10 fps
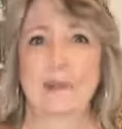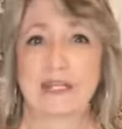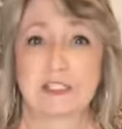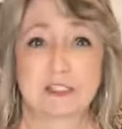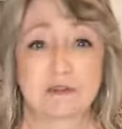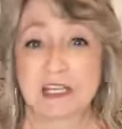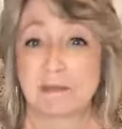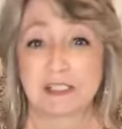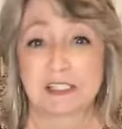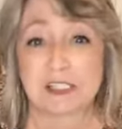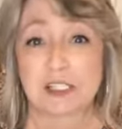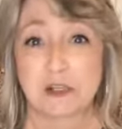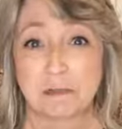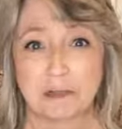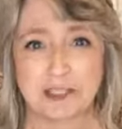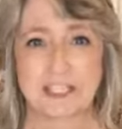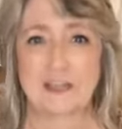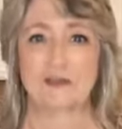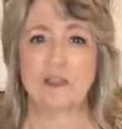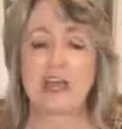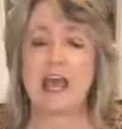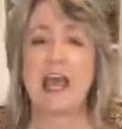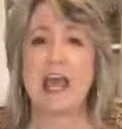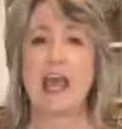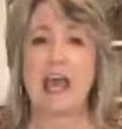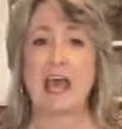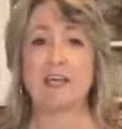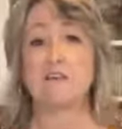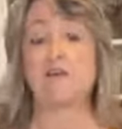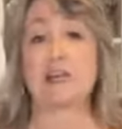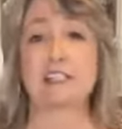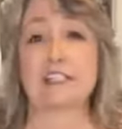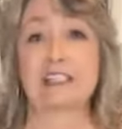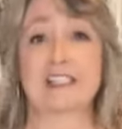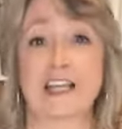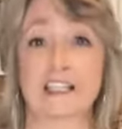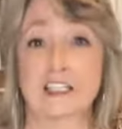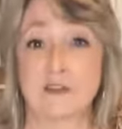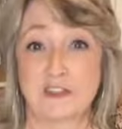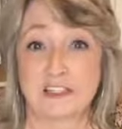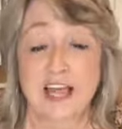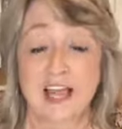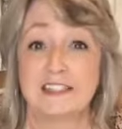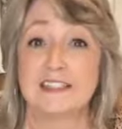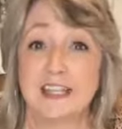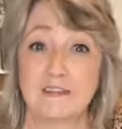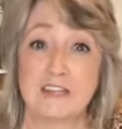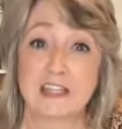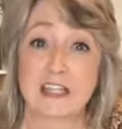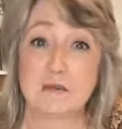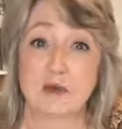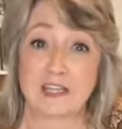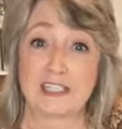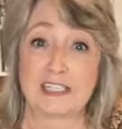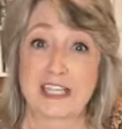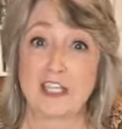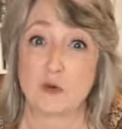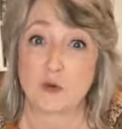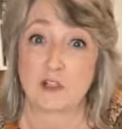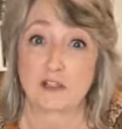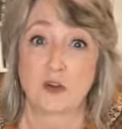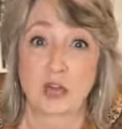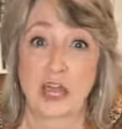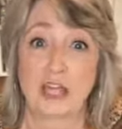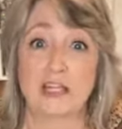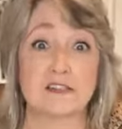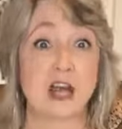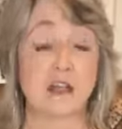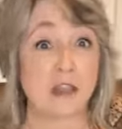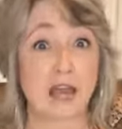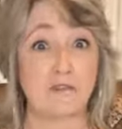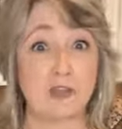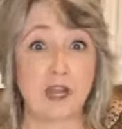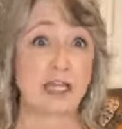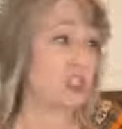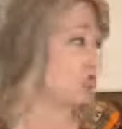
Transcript: but it's gonna be super cute. And if you guys decide to do this, I definitely want to see yours, okay? Because a lot of you guys